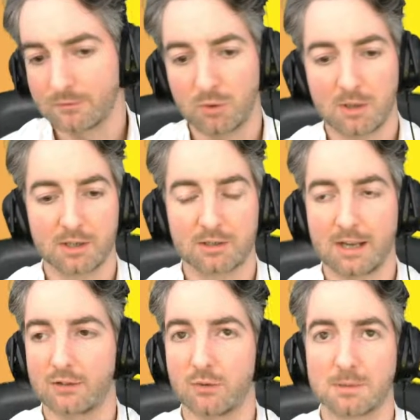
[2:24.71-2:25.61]
2 other
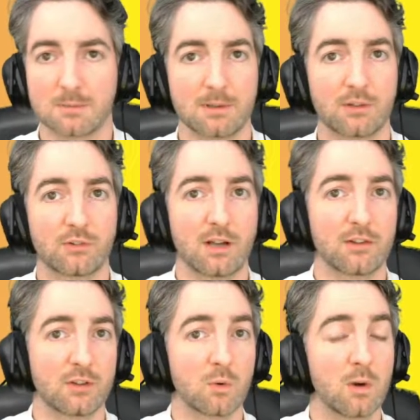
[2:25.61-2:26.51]
decks you'll probably
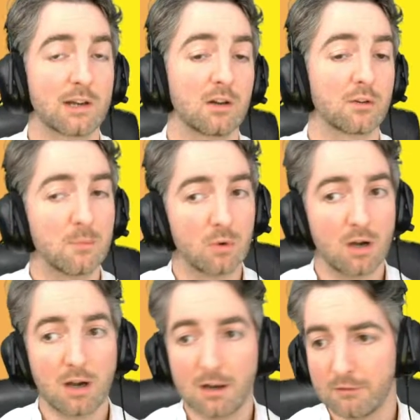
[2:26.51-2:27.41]
start seeing quite a lot more
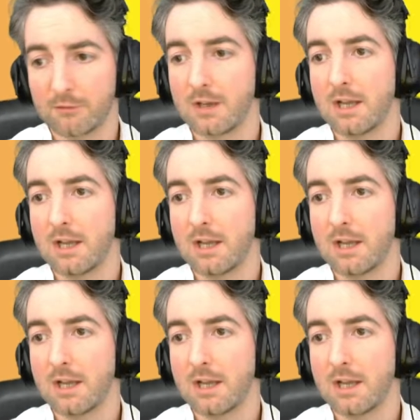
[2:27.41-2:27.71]
of.